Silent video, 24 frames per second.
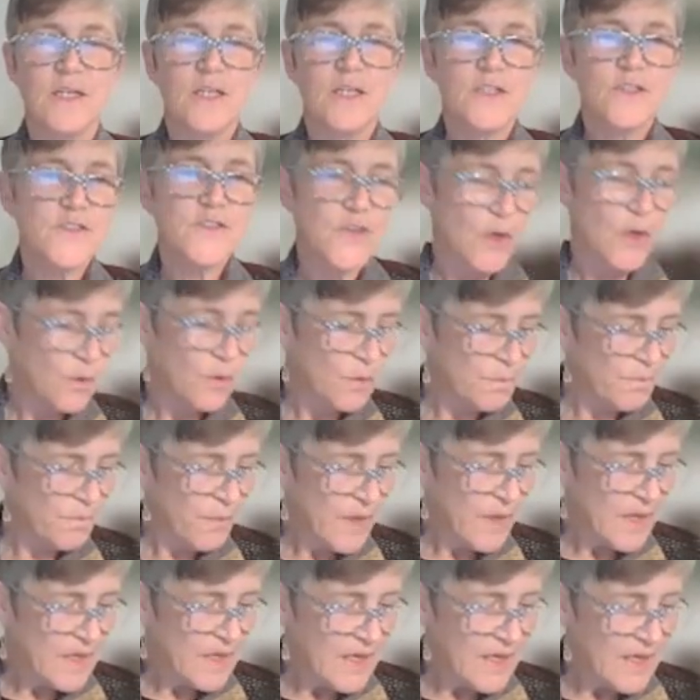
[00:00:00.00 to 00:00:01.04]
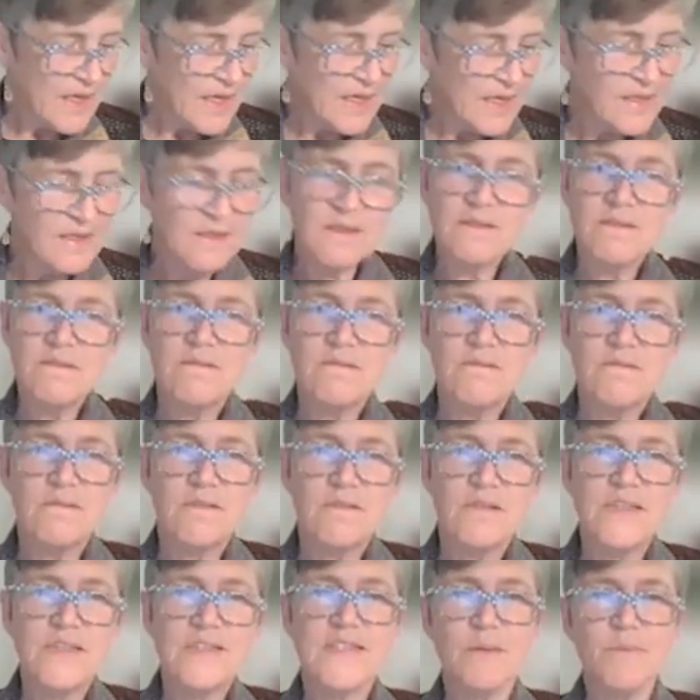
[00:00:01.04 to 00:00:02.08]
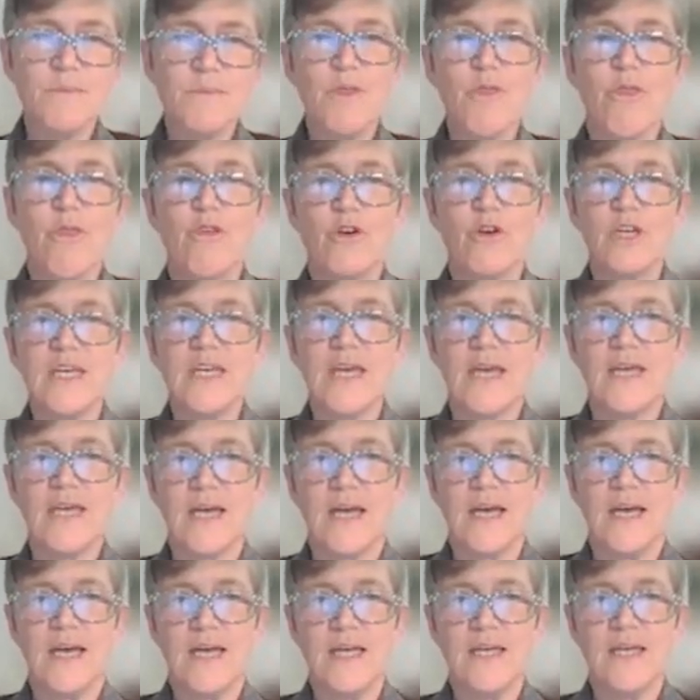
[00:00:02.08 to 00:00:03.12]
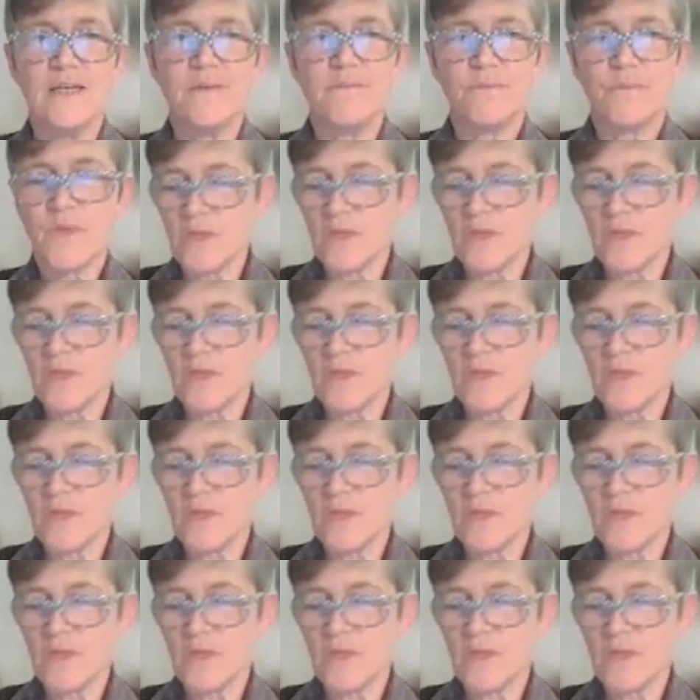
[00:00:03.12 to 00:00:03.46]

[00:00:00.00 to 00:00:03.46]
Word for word: So in the example in 38a,